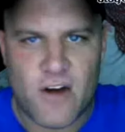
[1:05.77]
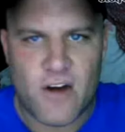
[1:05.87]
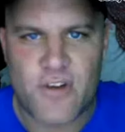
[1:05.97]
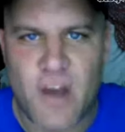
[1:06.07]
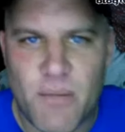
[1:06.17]

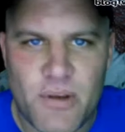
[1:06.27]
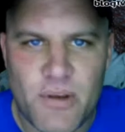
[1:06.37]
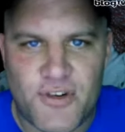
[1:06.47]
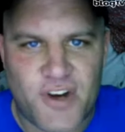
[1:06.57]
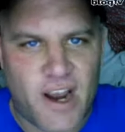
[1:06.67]

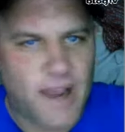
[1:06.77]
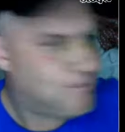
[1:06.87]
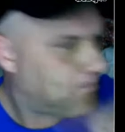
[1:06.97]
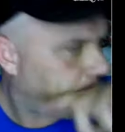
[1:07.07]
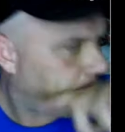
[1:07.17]

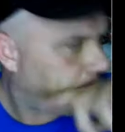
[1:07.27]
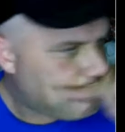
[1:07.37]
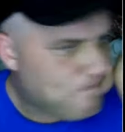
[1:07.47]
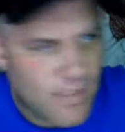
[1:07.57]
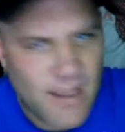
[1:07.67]
RWJ.
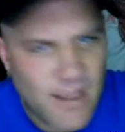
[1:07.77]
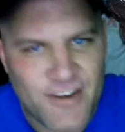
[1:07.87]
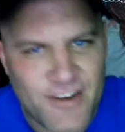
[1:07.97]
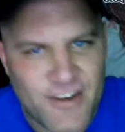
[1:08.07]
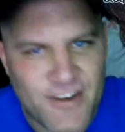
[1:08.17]

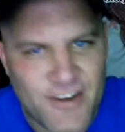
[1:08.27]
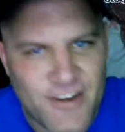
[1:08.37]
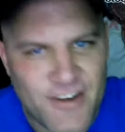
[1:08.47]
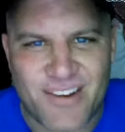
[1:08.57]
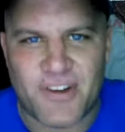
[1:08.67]

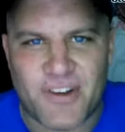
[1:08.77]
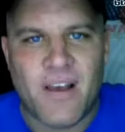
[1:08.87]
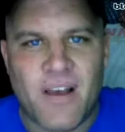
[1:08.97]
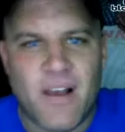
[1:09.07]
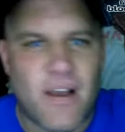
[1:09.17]
Shane
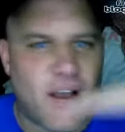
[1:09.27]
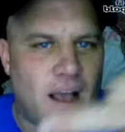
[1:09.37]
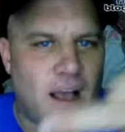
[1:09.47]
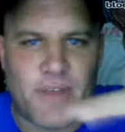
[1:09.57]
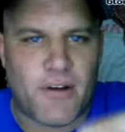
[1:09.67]
Dawson,
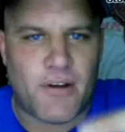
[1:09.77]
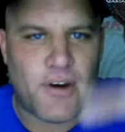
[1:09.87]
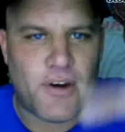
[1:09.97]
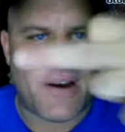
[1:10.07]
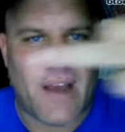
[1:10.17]
I'm
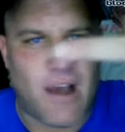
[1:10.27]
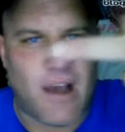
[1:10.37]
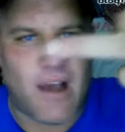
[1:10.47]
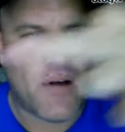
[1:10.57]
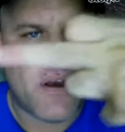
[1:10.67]
telling you right
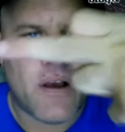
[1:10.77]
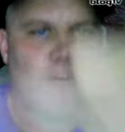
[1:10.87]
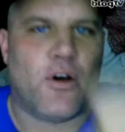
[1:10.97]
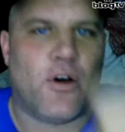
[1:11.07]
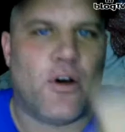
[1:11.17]
now,
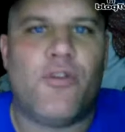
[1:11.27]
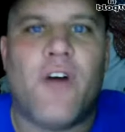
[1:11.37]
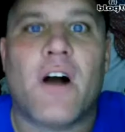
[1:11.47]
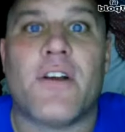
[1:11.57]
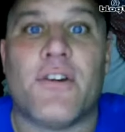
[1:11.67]
go
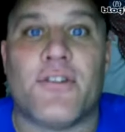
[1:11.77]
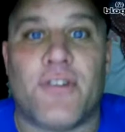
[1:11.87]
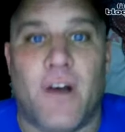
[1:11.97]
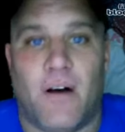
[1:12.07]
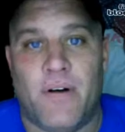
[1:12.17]
fuck
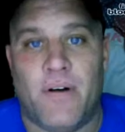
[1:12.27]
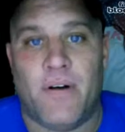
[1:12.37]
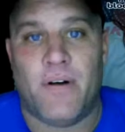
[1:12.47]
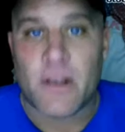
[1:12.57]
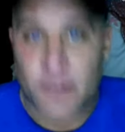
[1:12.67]
yourself.
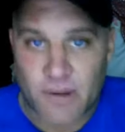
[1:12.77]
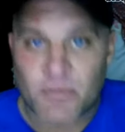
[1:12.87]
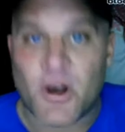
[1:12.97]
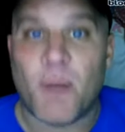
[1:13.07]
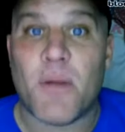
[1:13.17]

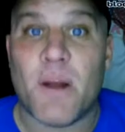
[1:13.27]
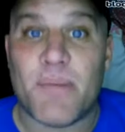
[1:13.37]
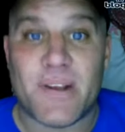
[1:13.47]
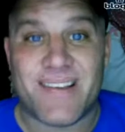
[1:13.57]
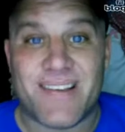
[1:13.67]
Because I'm coming
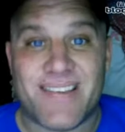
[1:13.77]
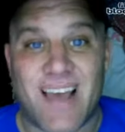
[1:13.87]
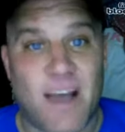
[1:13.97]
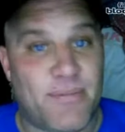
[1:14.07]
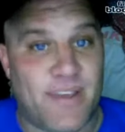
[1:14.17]
up in the
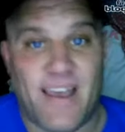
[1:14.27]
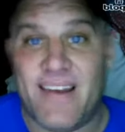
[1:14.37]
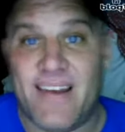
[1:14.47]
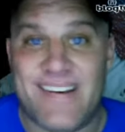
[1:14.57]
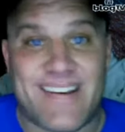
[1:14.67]
top
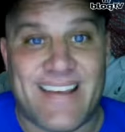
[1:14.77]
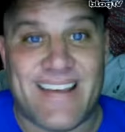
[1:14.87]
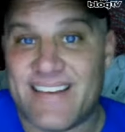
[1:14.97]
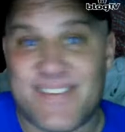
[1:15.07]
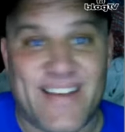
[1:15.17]
10 and you
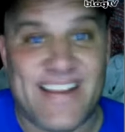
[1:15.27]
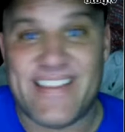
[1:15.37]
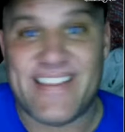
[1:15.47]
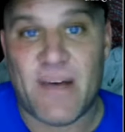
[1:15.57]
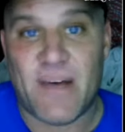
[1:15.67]
can't do
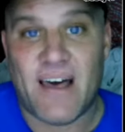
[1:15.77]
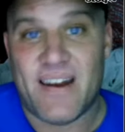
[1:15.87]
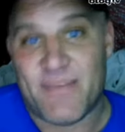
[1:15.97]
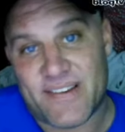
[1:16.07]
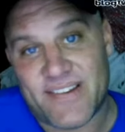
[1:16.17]
anything
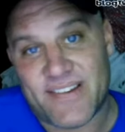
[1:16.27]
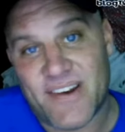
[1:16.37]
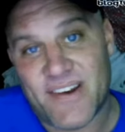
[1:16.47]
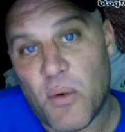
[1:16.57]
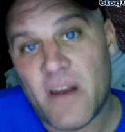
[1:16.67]
about it.
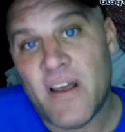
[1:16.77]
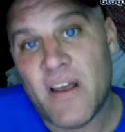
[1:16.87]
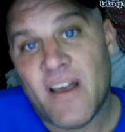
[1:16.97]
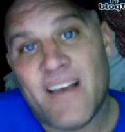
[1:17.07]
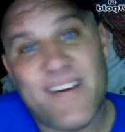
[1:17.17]
Because you know what?